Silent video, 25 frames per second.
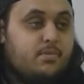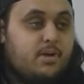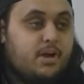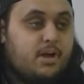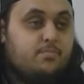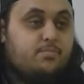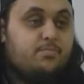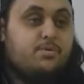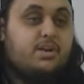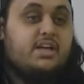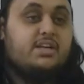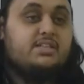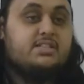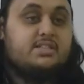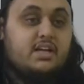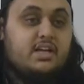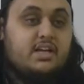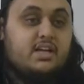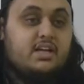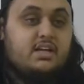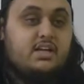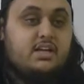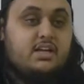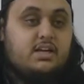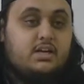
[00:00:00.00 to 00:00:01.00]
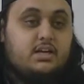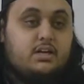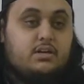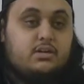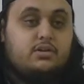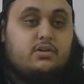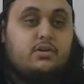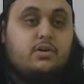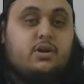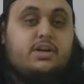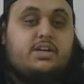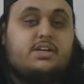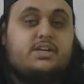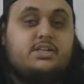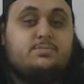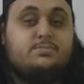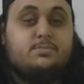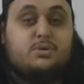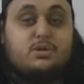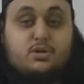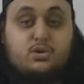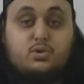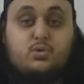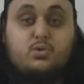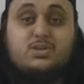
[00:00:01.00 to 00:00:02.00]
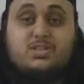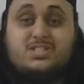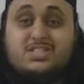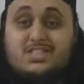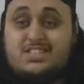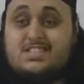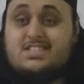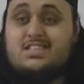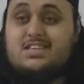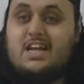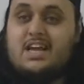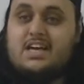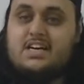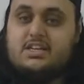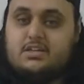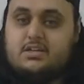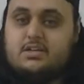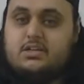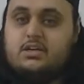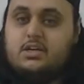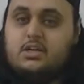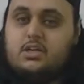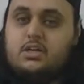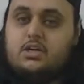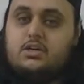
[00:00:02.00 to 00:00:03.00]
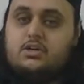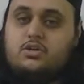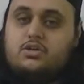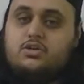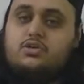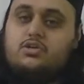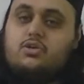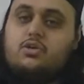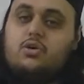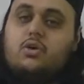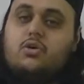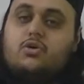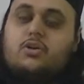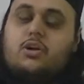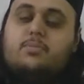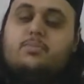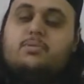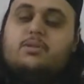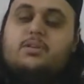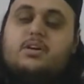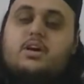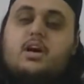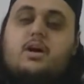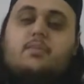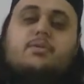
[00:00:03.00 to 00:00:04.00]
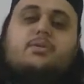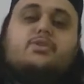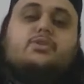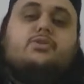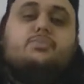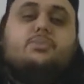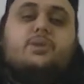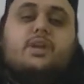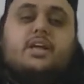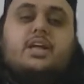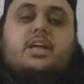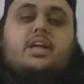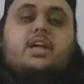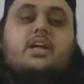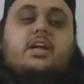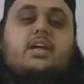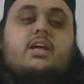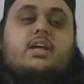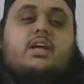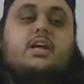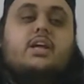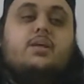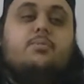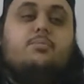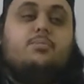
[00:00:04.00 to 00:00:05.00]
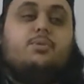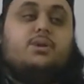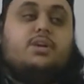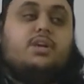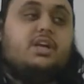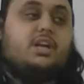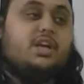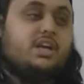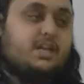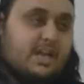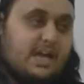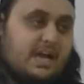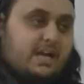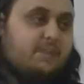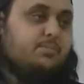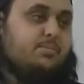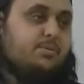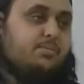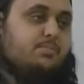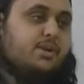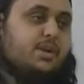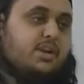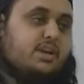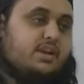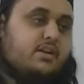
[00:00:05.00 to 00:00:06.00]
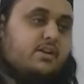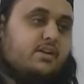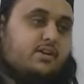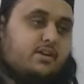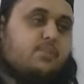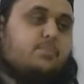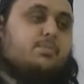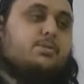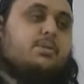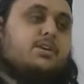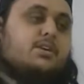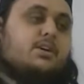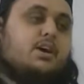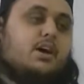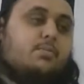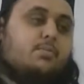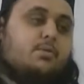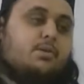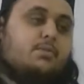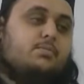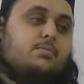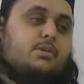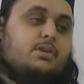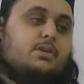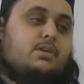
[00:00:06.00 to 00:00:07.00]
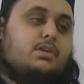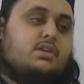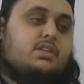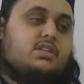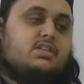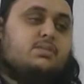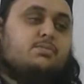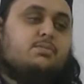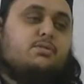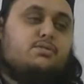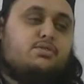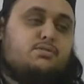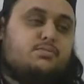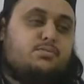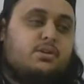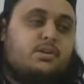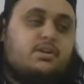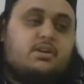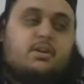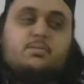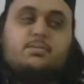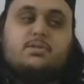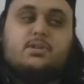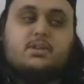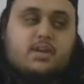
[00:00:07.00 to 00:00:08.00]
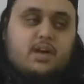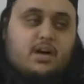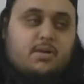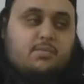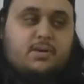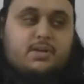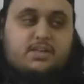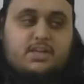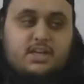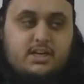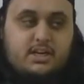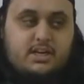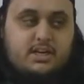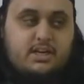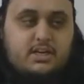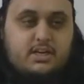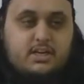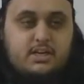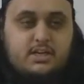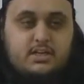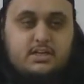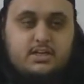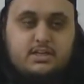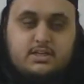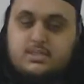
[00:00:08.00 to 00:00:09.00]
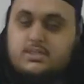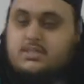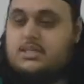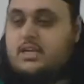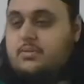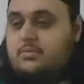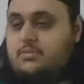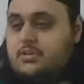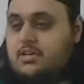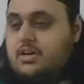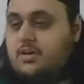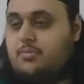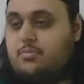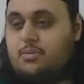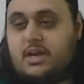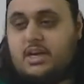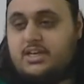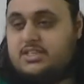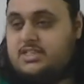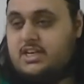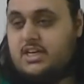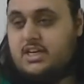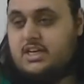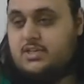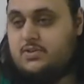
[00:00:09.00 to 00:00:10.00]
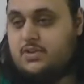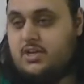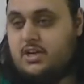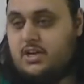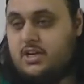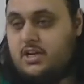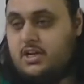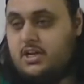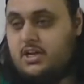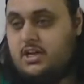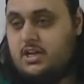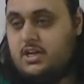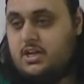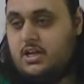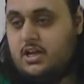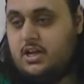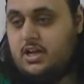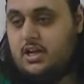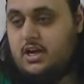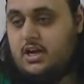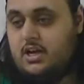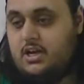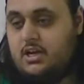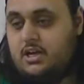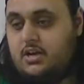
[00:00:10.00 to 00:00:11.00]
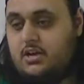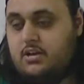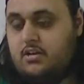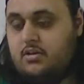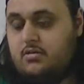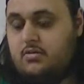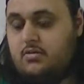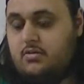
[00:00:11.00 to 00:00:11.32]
and prays there, though it is makruh, is disliked to go on top of the Kaaba to pray, but it can be prayed on top of the Kaaba. If somebody is praying on top of the Kaaba, then same thing applies there as well. And